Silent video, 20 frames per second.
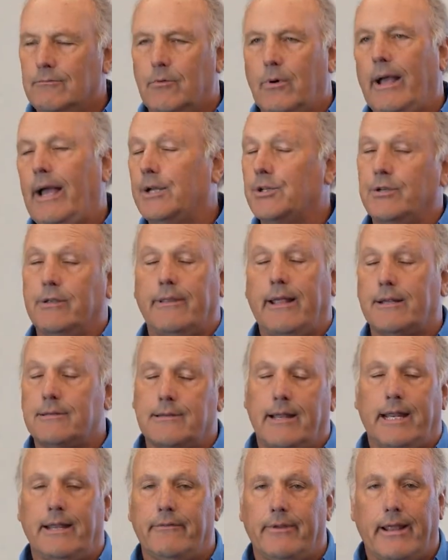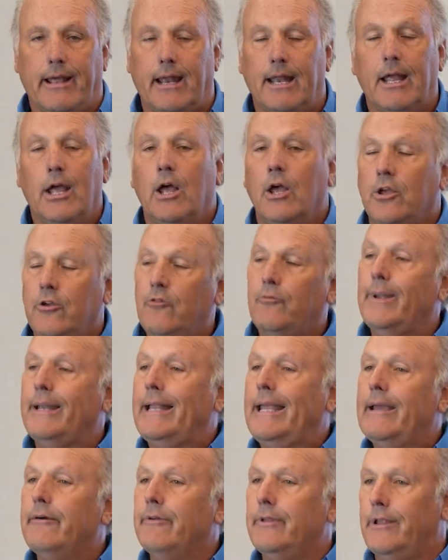well, actually, that's not even that. You've
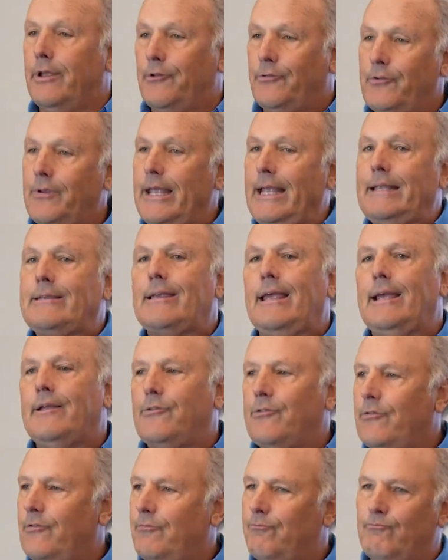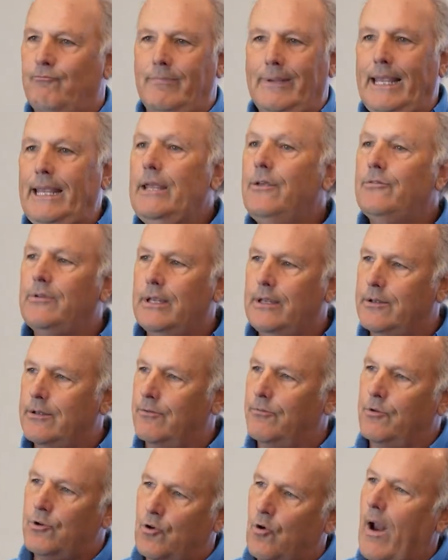been given this. It's easy
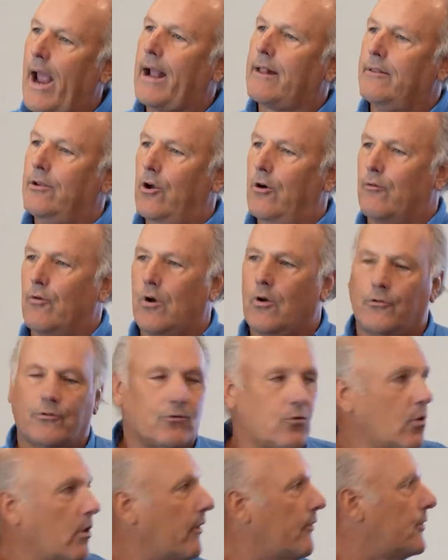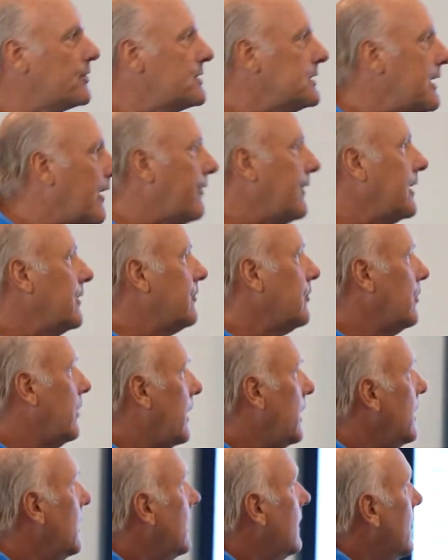to track the overall score. There's nothing to
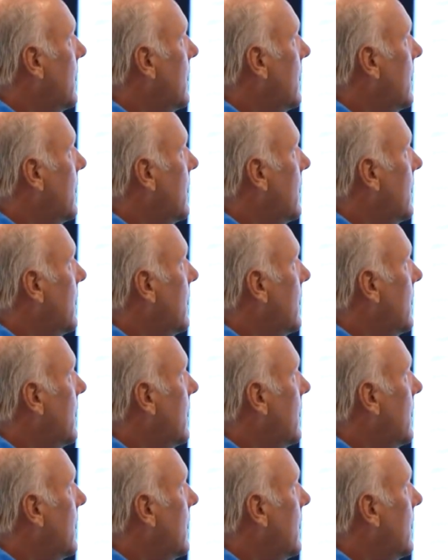it.